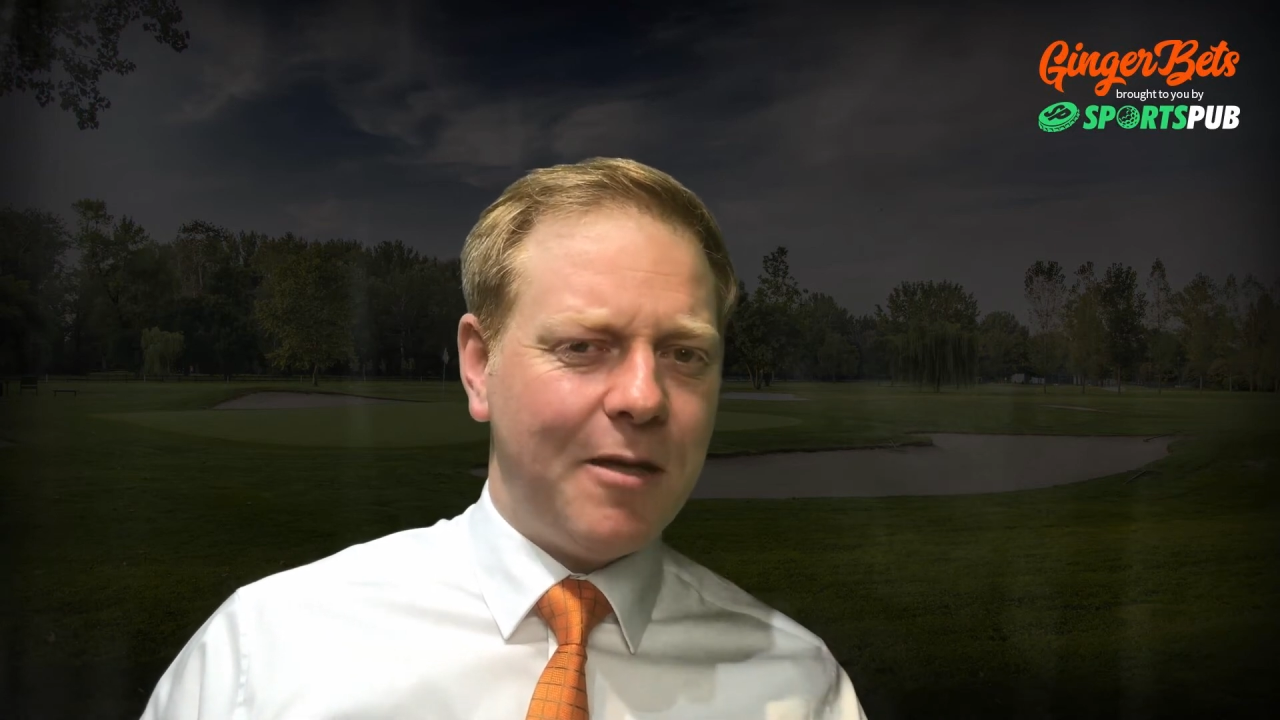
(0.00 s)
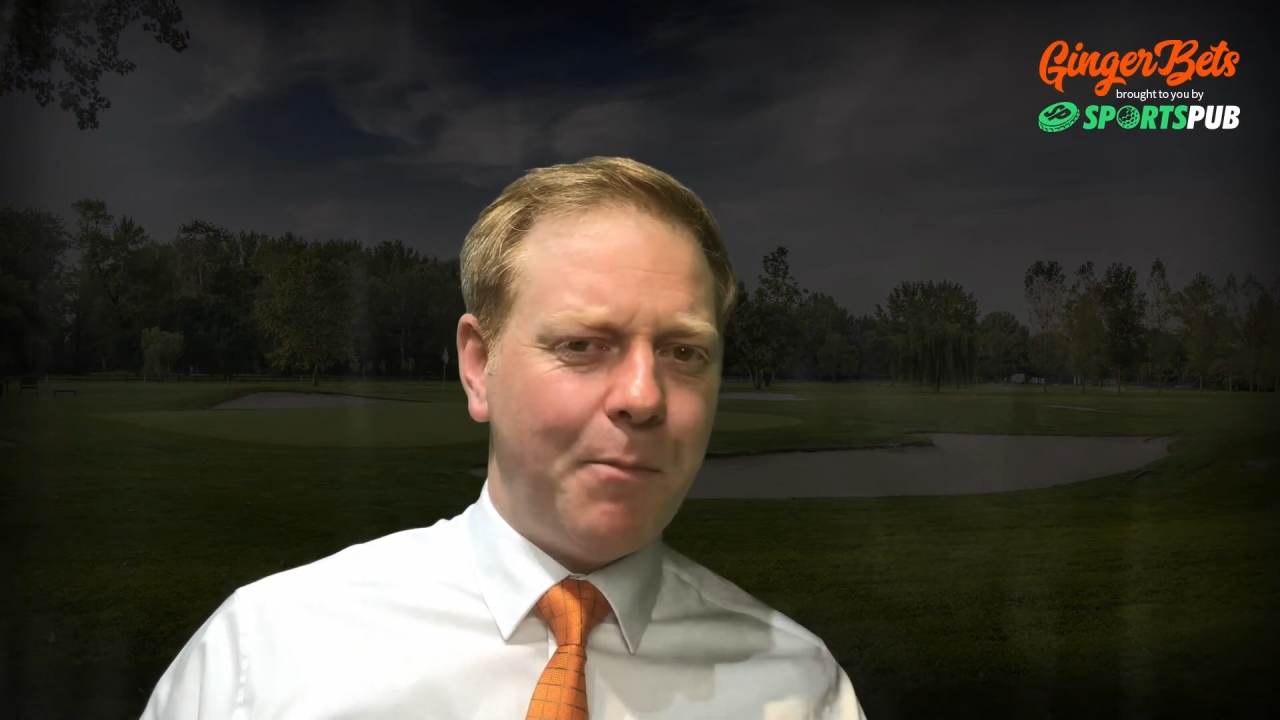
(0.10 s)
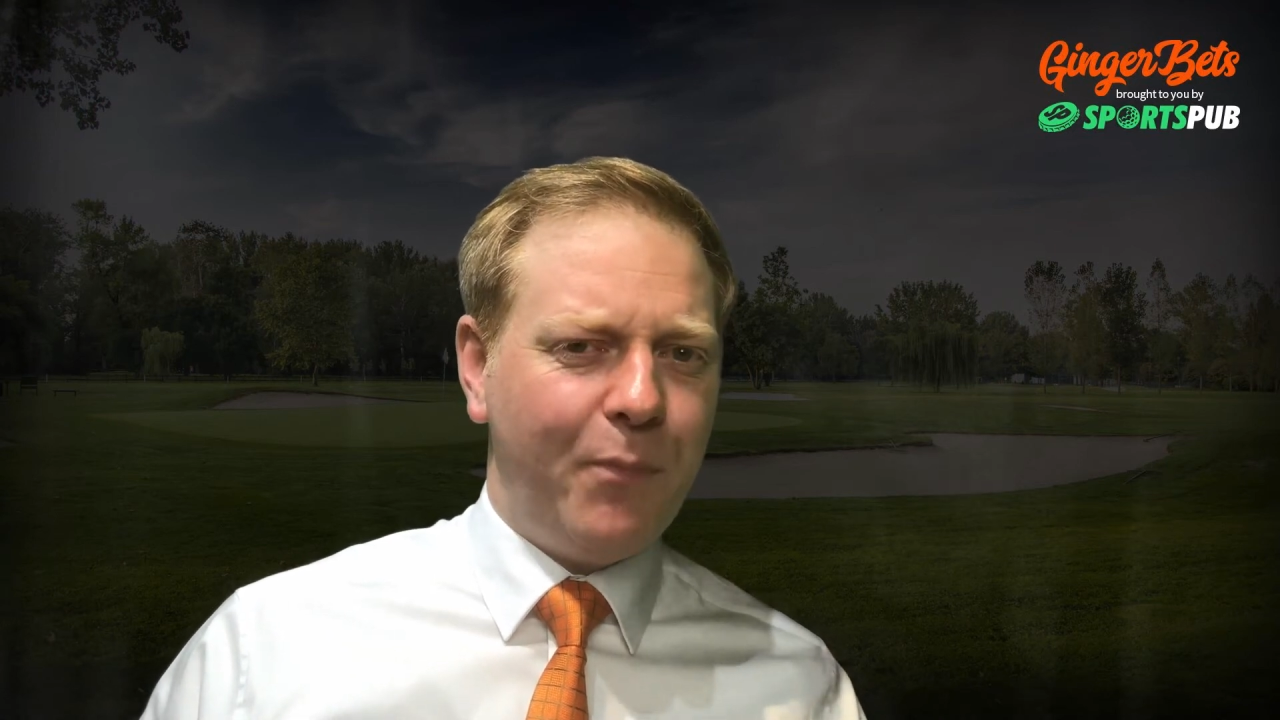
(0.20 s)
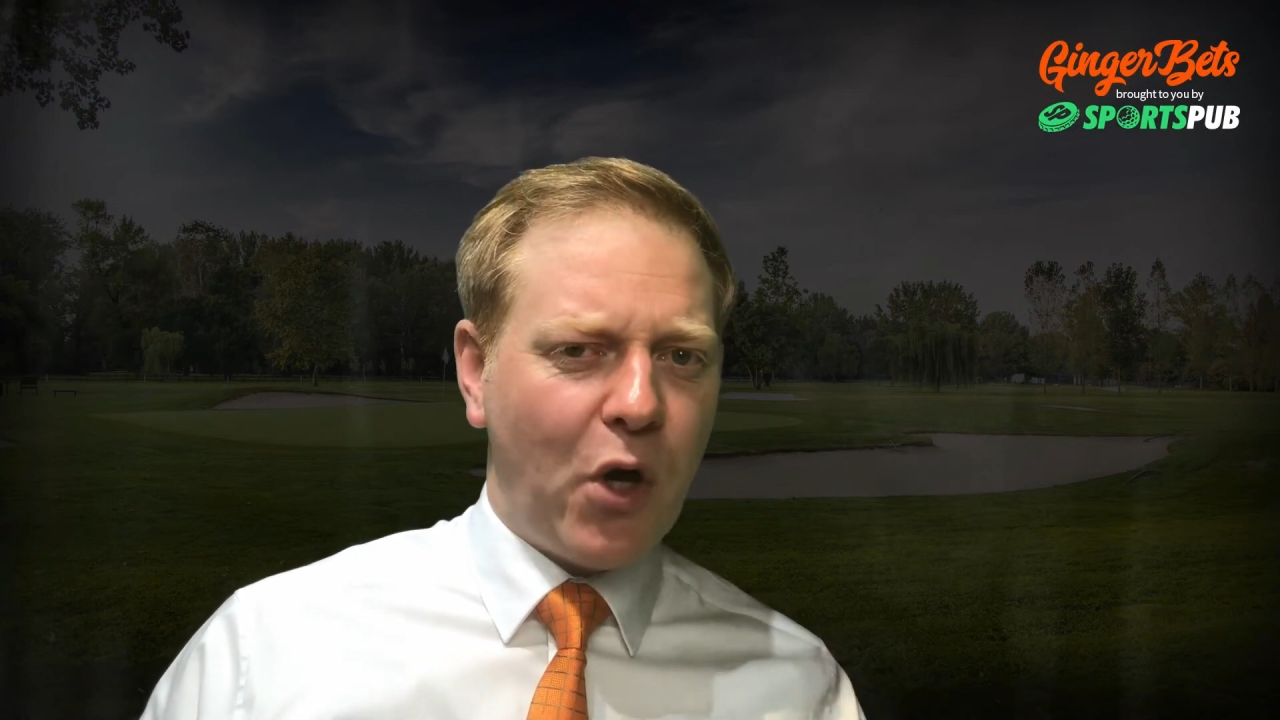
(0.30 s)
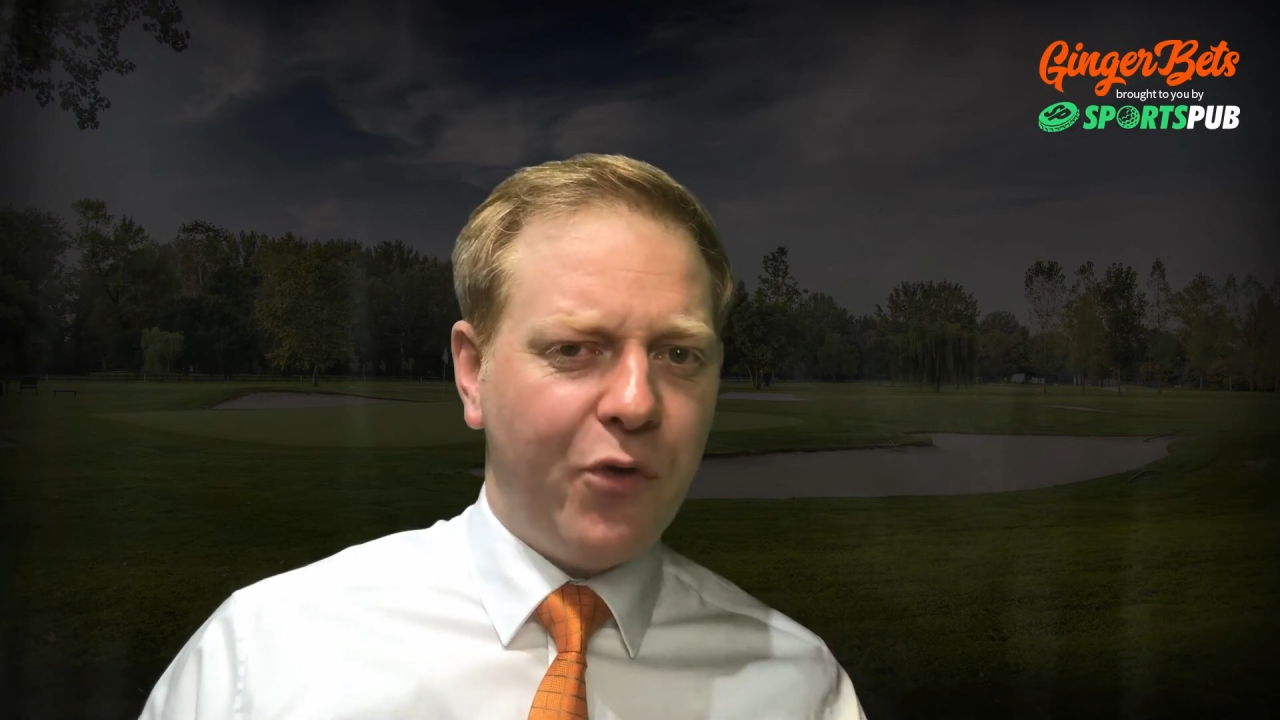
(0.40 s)

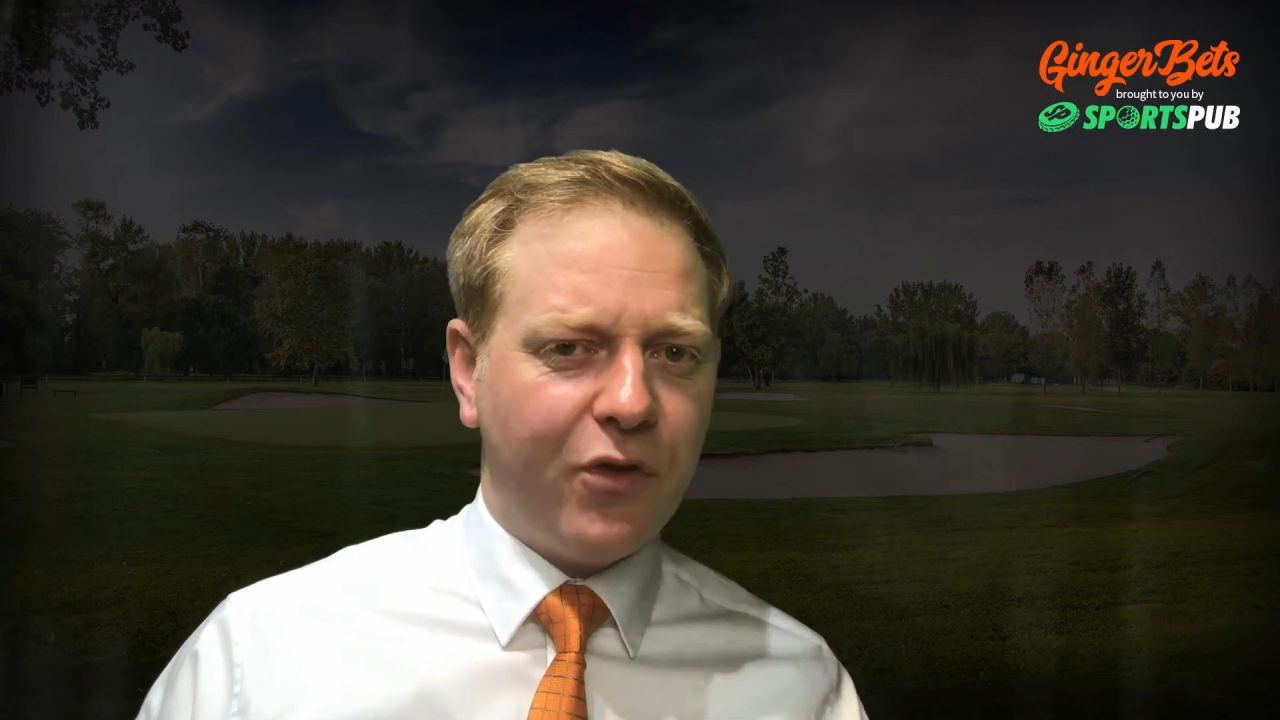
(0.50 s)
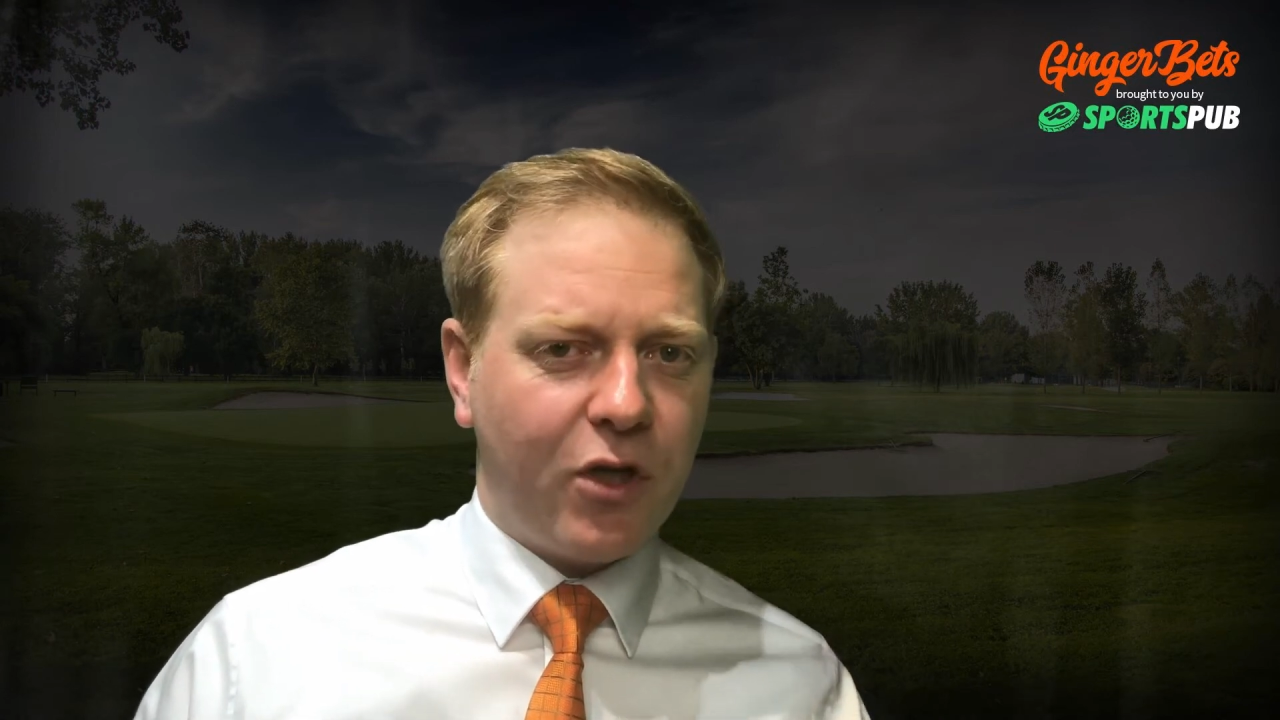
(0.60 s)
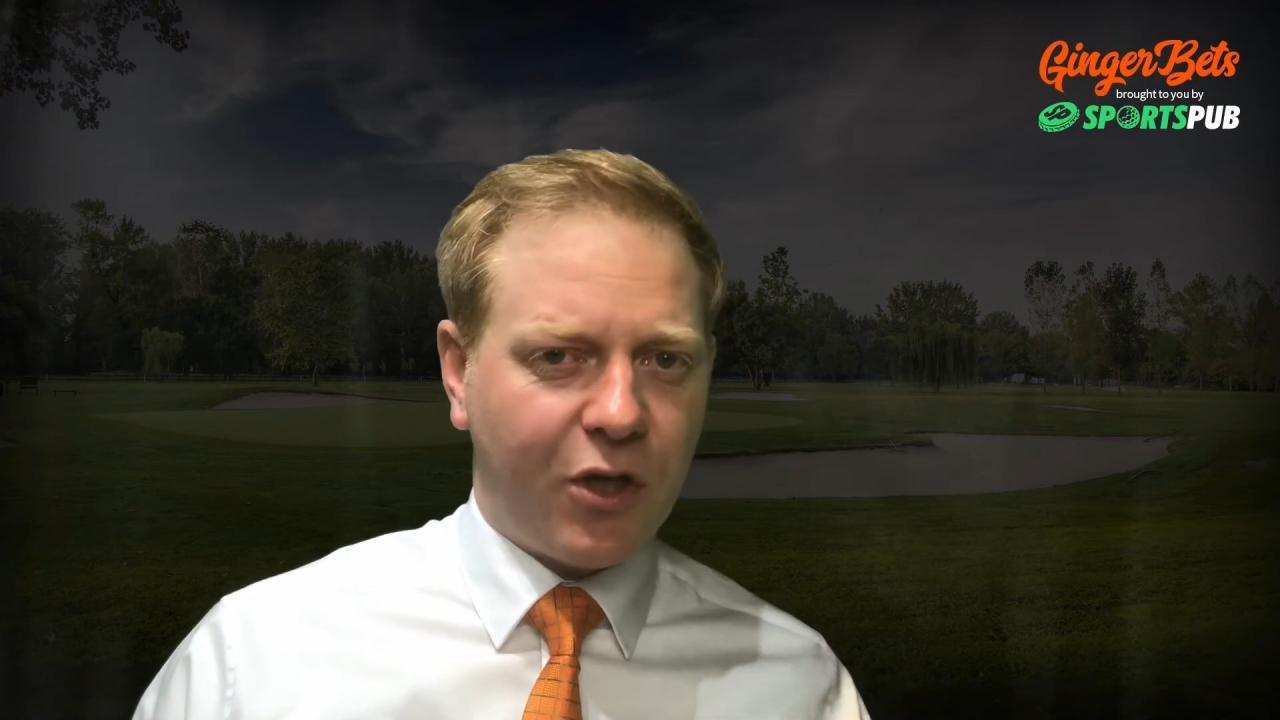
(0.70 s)
them both